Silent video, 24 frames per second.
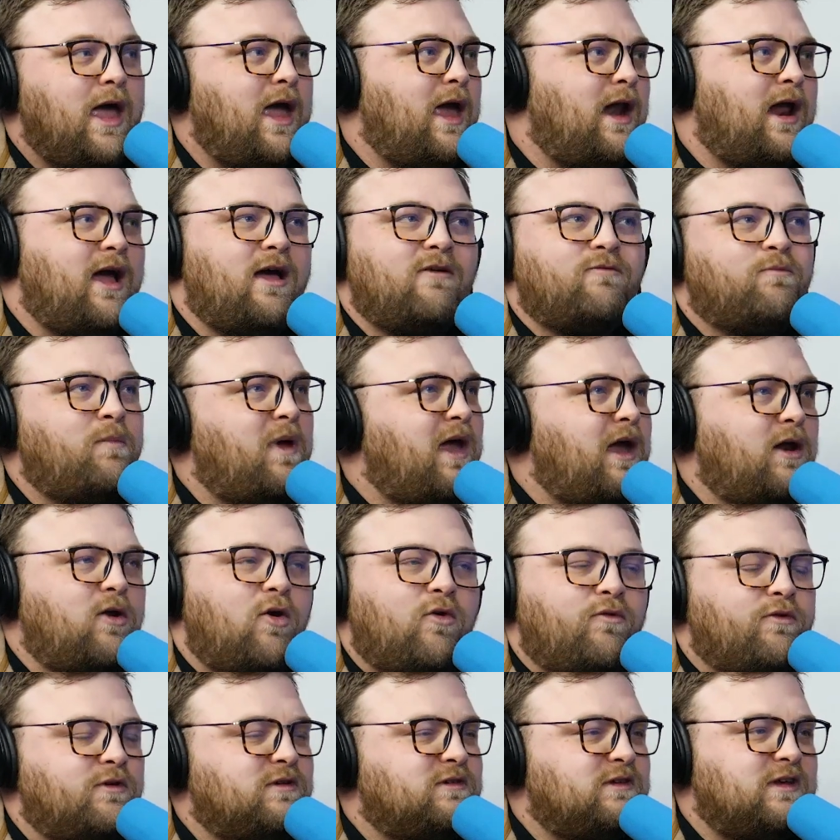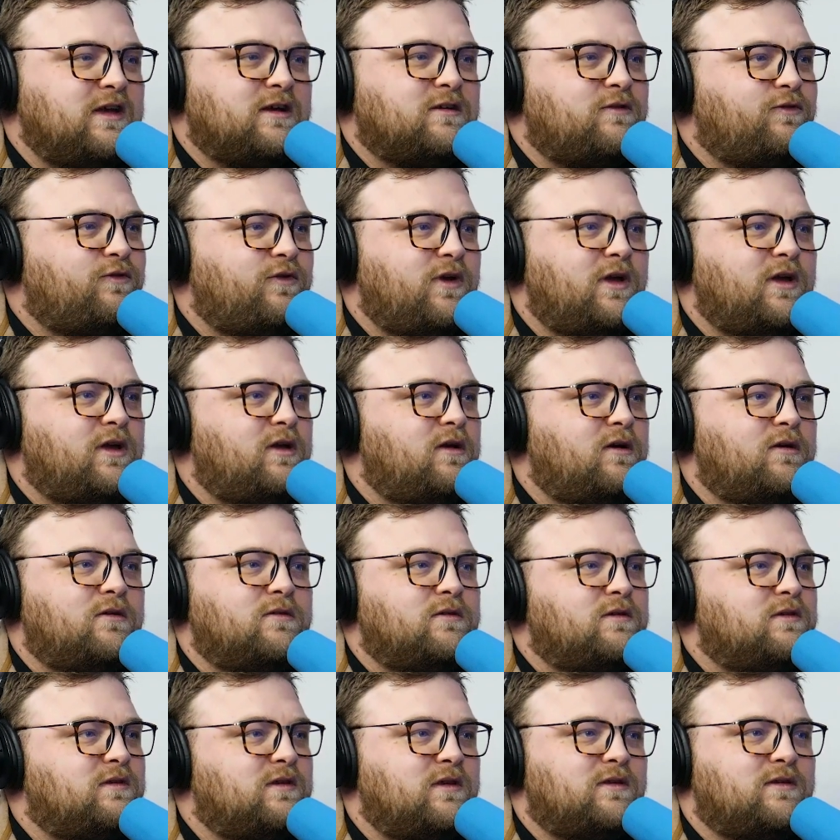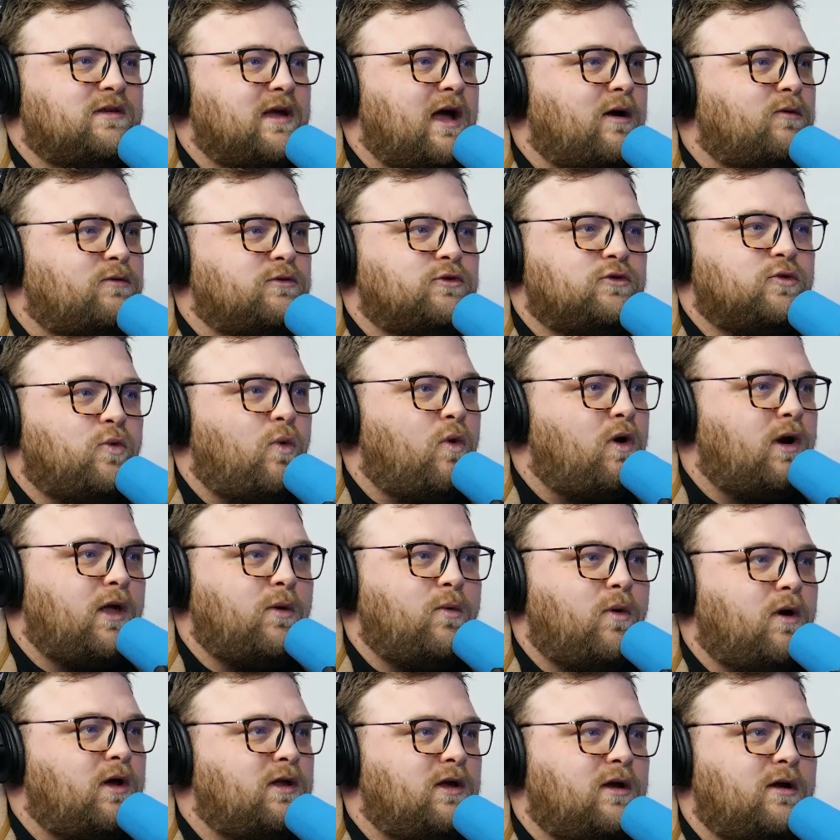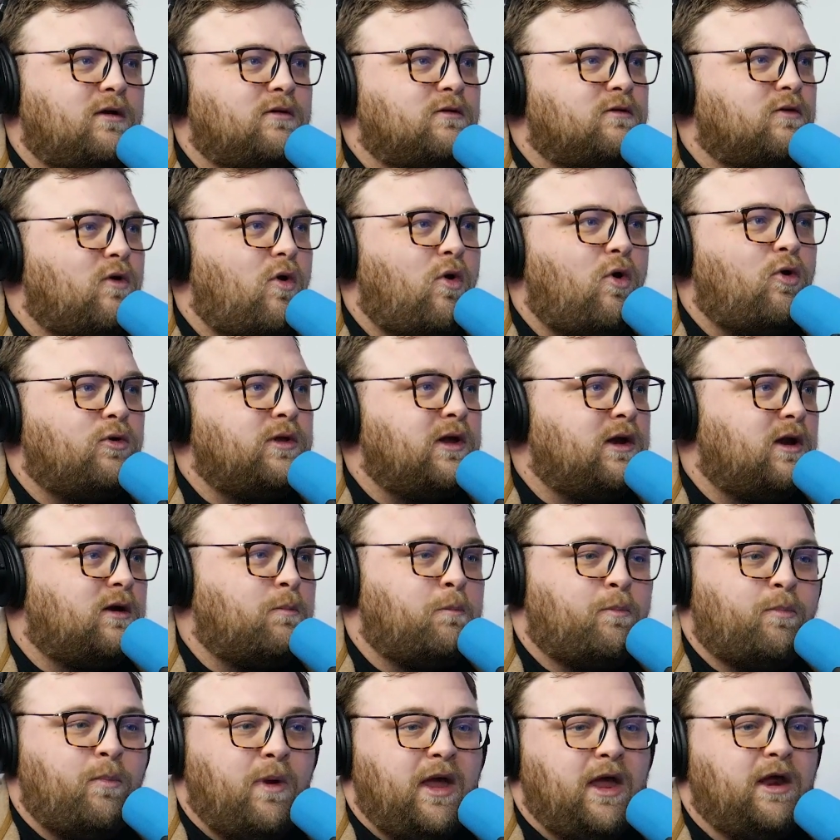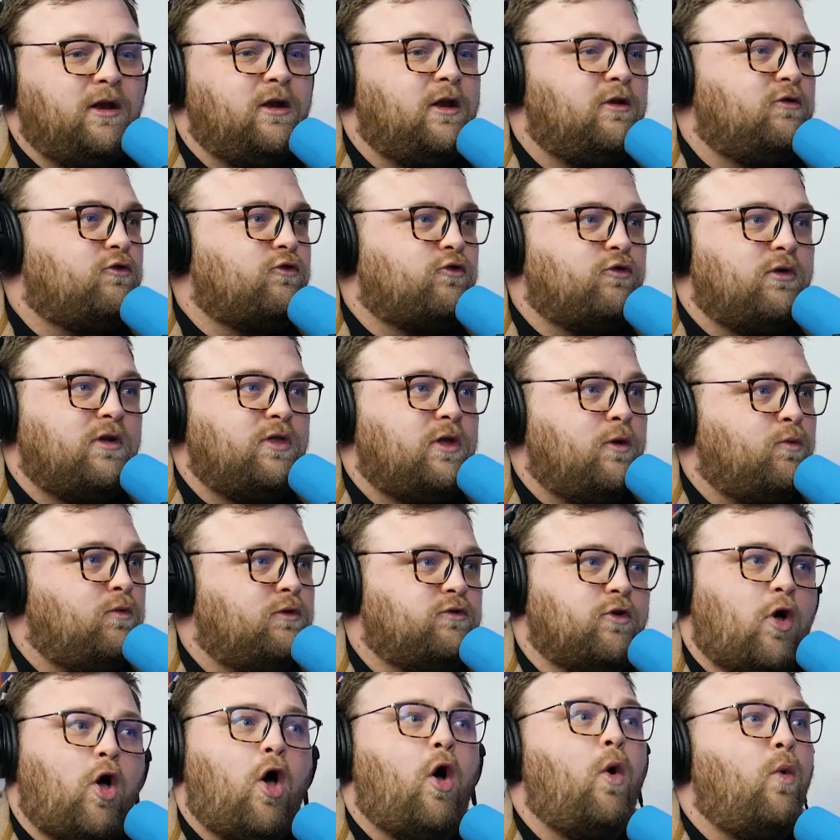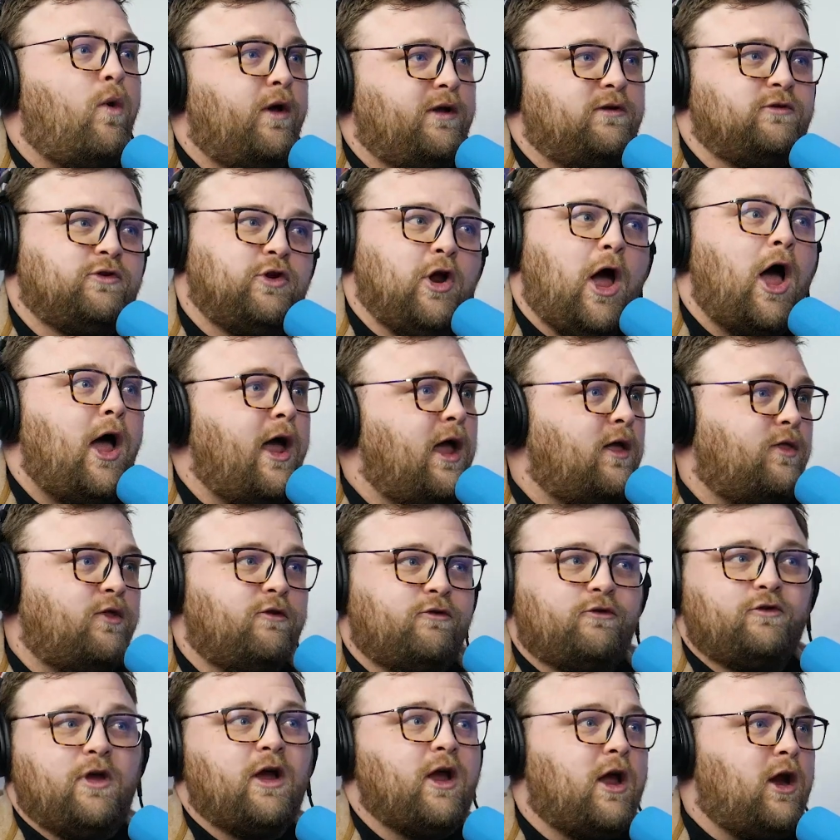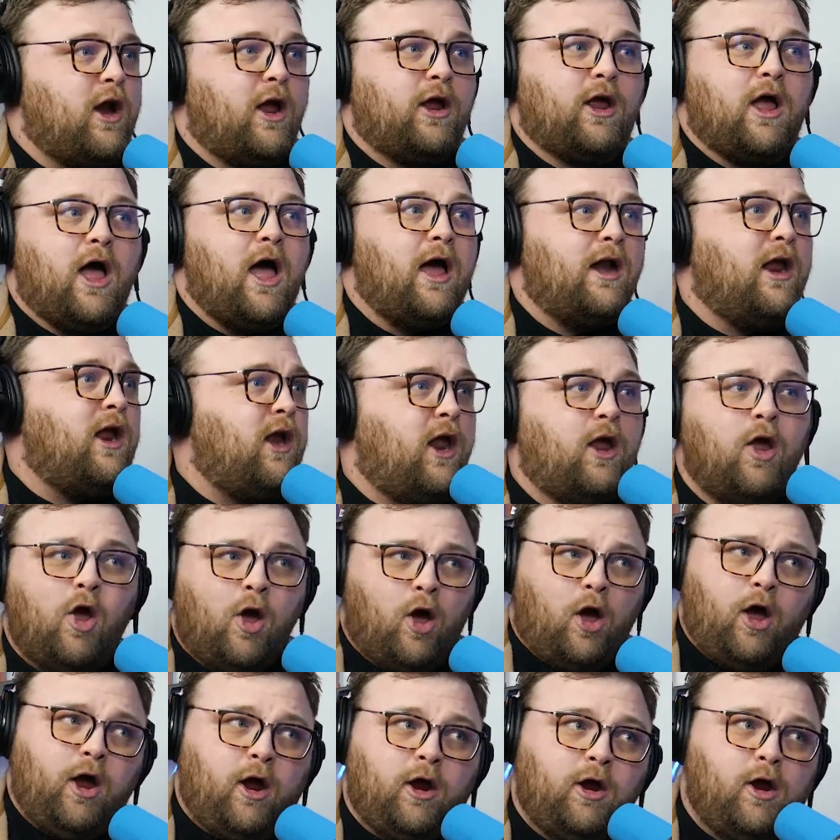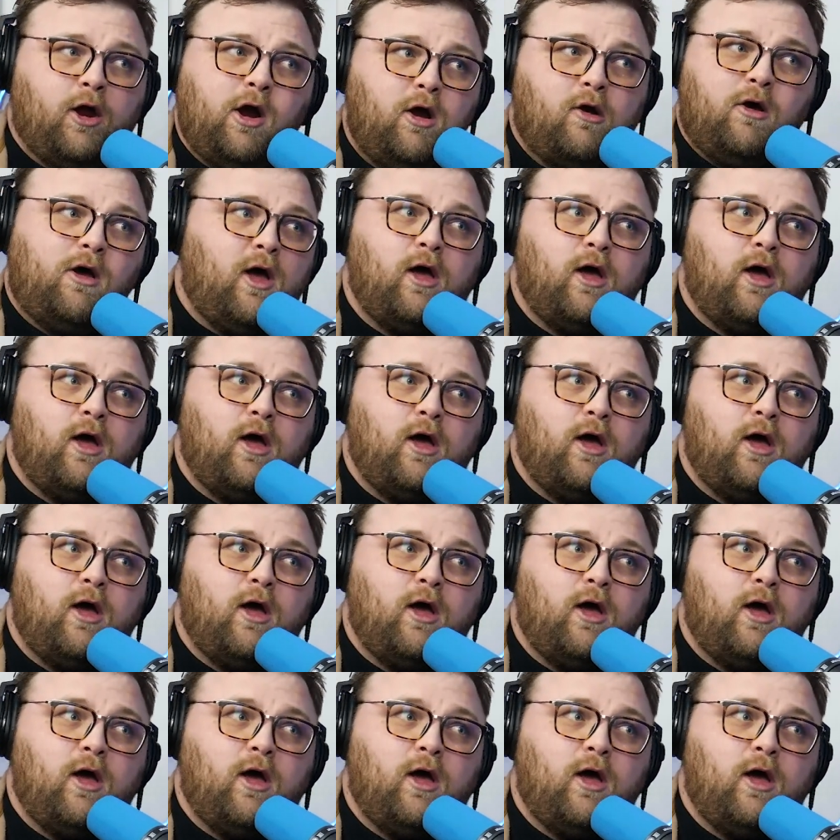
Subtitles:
and I've made over 6 figures since I was 21 years old in an industry that was always dying the second I got in it. Hey,